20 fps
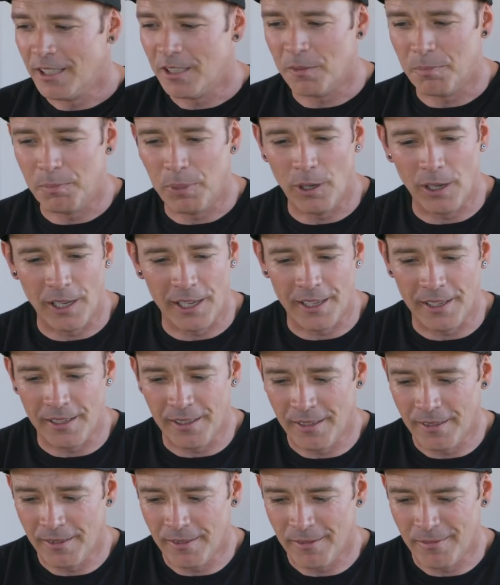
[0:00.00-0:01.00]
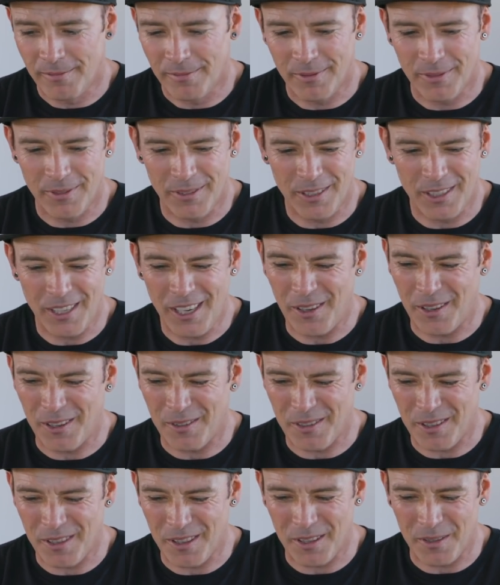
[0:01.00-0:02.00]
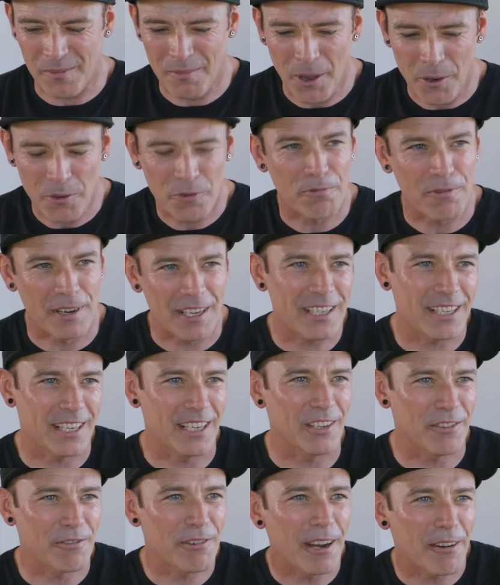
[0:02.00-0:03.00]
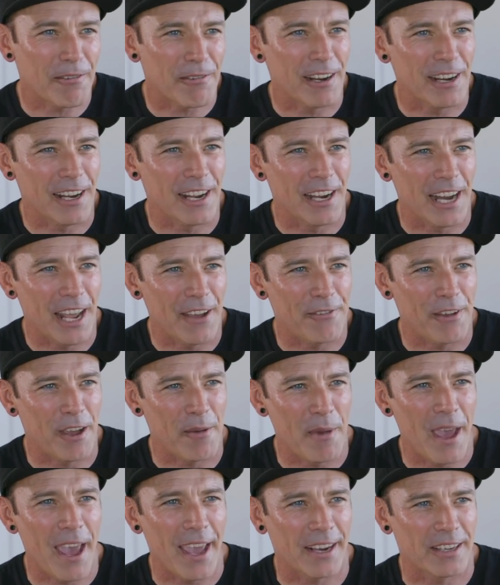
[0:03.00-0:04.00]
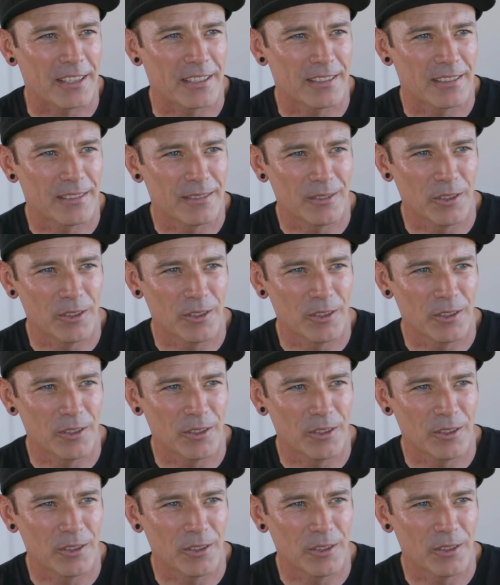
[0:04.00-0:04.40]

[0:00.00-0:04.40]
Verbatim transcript: to pulling, you know, the, the most risky trick really in FMX,